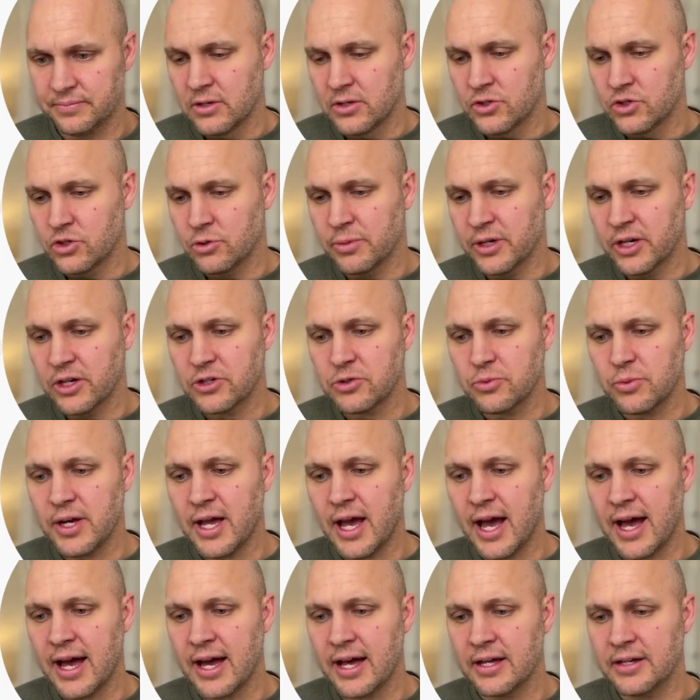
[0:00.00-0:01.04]
So because
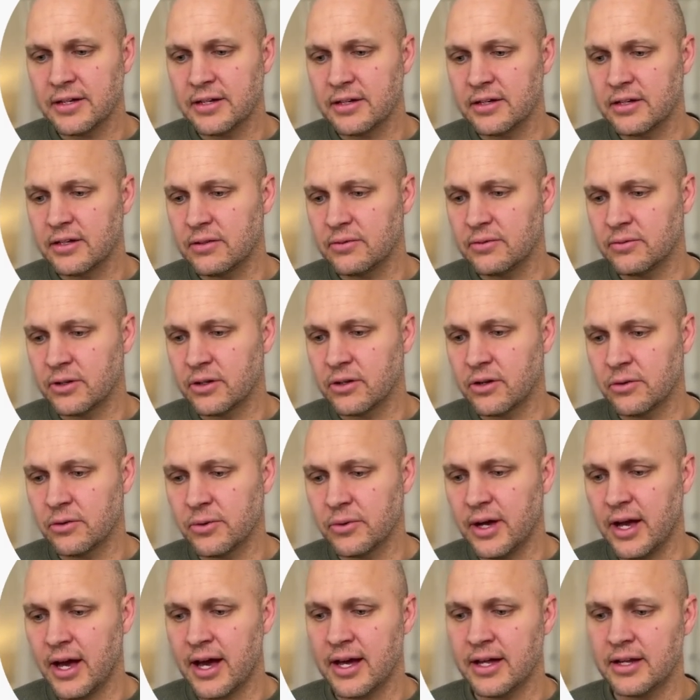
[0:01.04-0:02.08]
recall
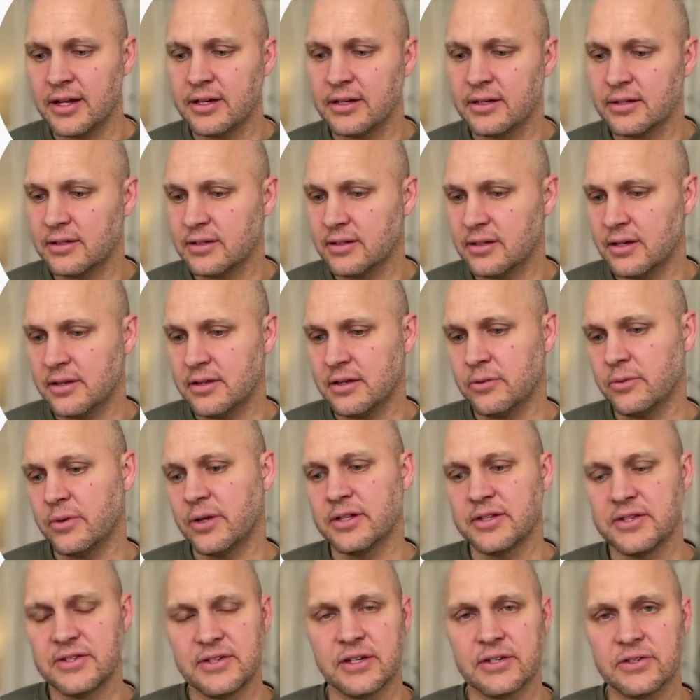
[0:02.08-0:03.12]
we had, I think we
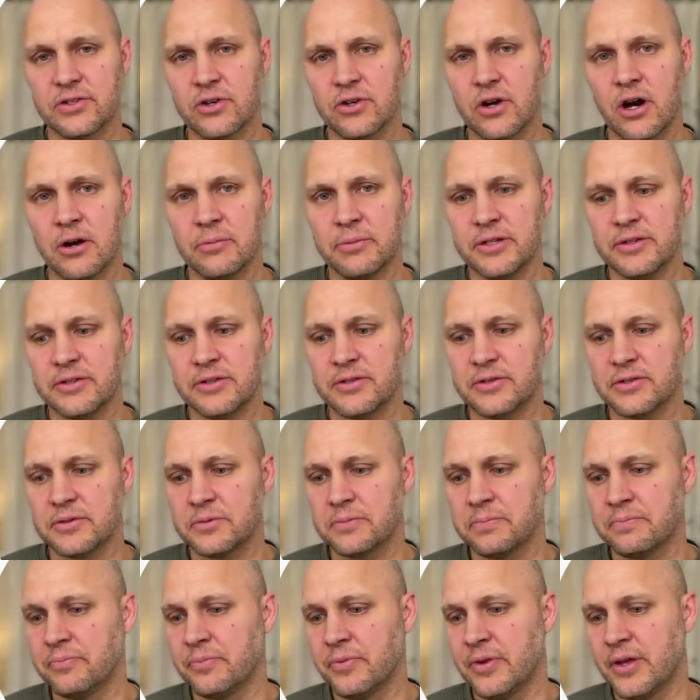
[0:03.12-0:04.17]
had 6 comments.
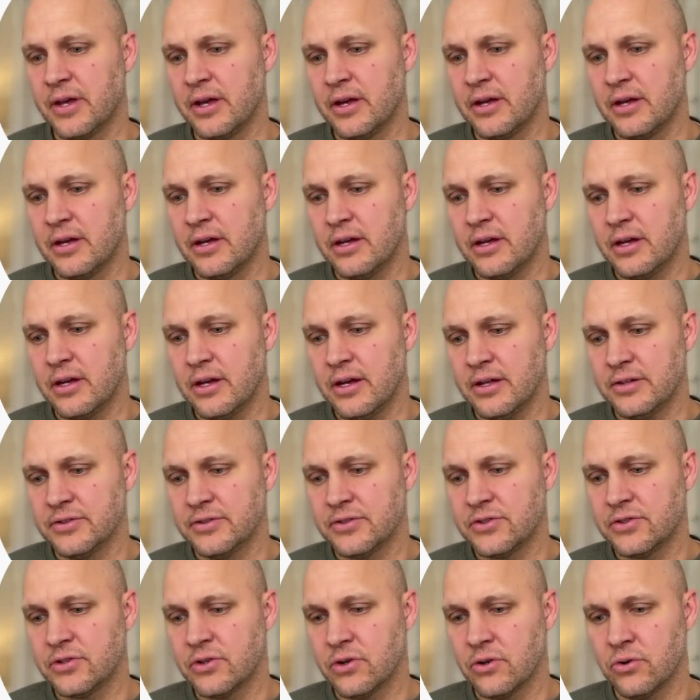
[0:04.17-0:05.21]
And
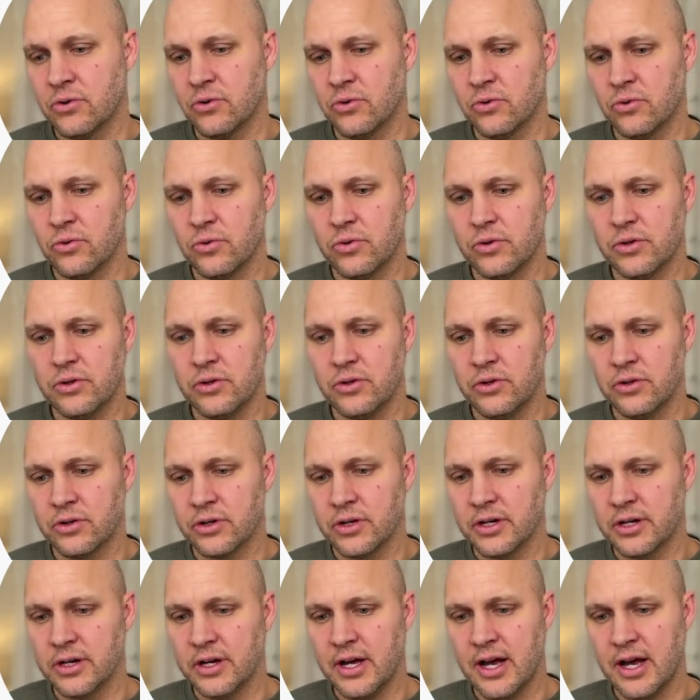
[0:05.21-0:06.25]
so you're
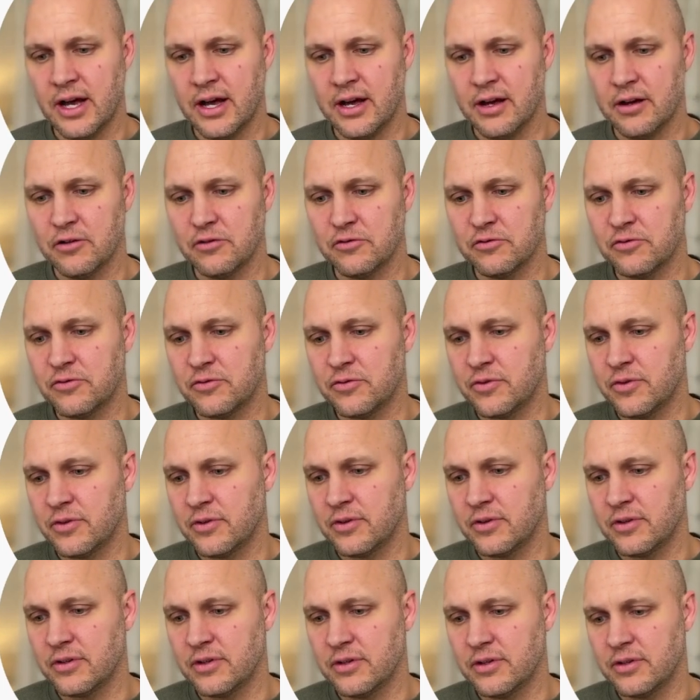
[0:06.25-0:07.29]
going to have
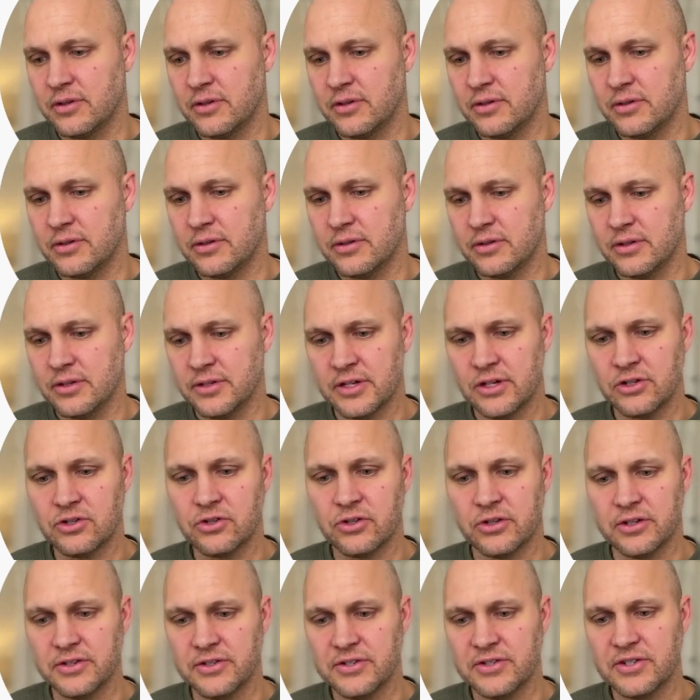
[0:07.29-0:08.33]

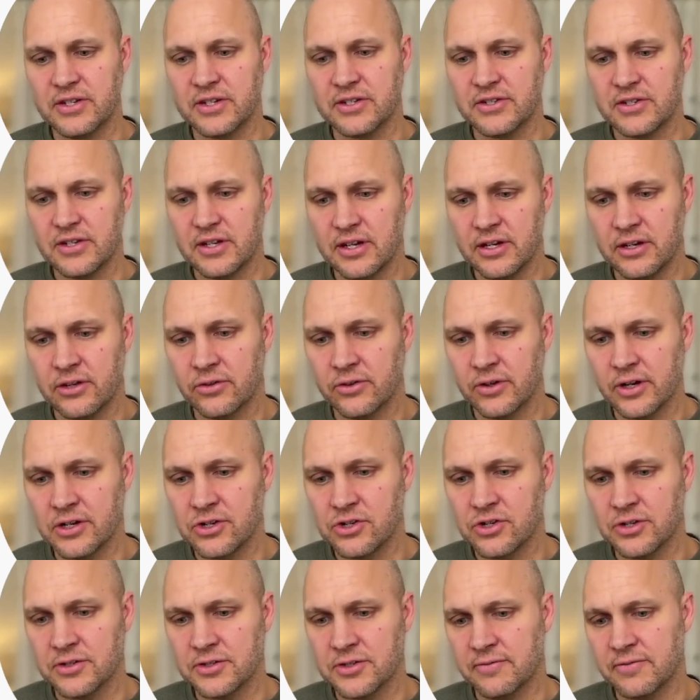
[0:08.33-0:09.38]
essentially 6
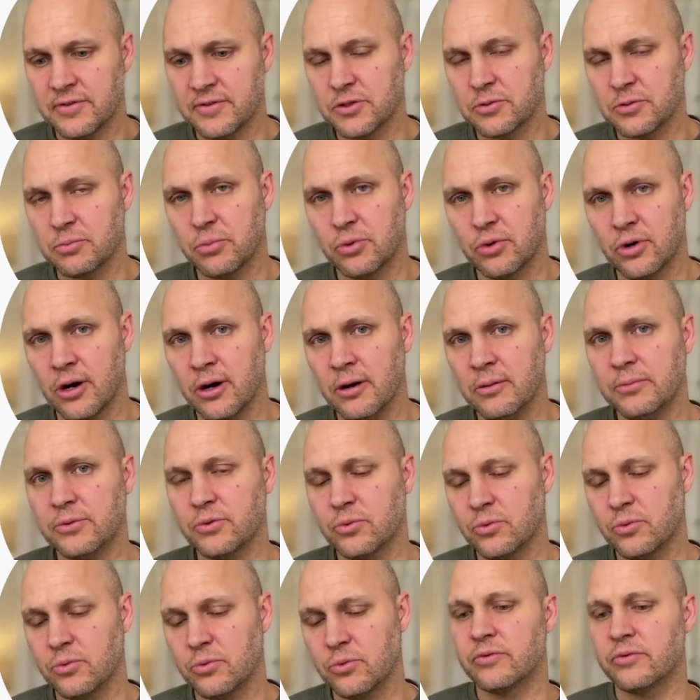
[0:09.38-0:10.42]
iterations of this
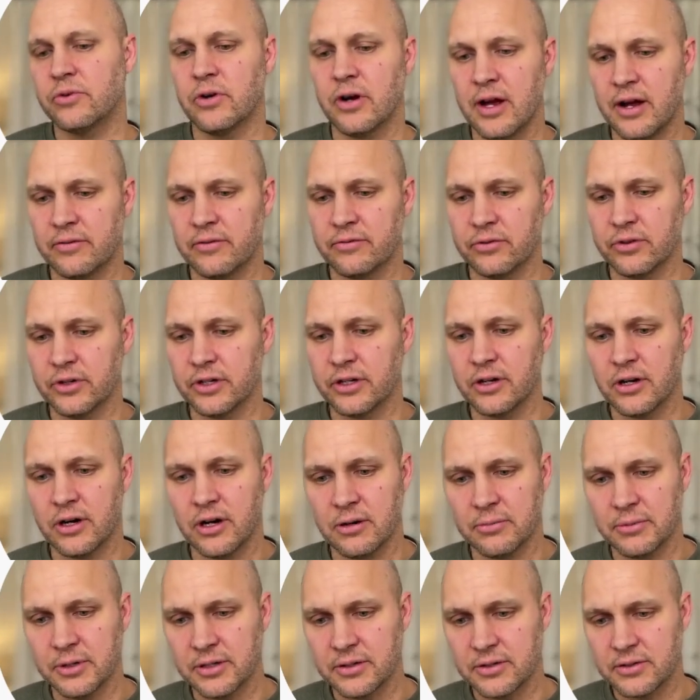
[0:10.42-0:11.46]
prompt, one for every
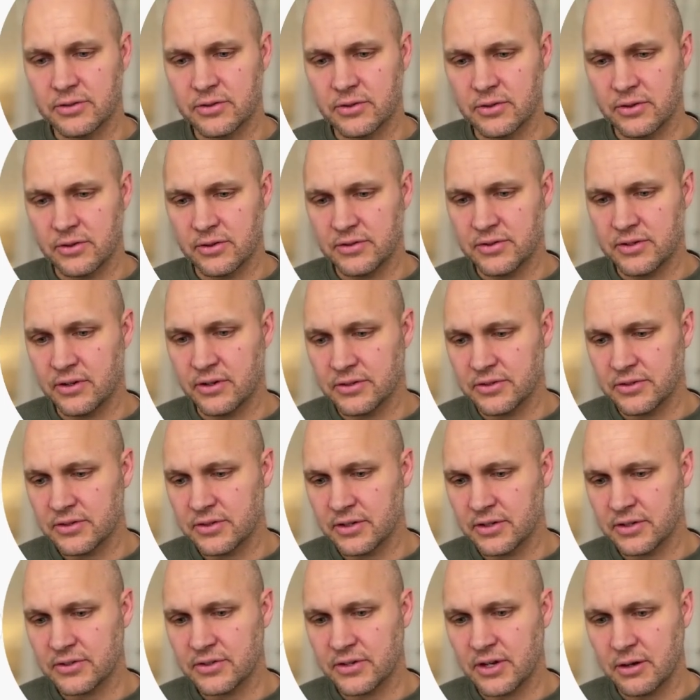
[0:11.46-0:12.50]
comment. So you see all
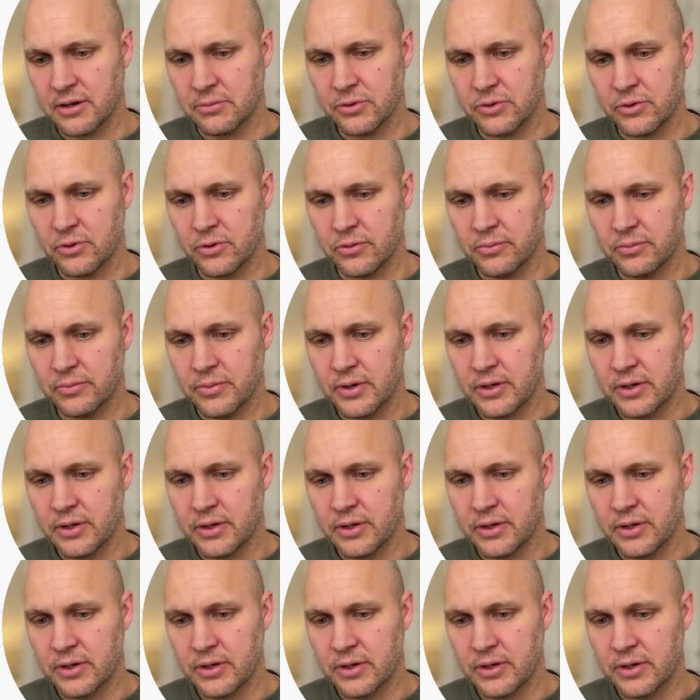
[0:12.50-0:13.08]
6 came through.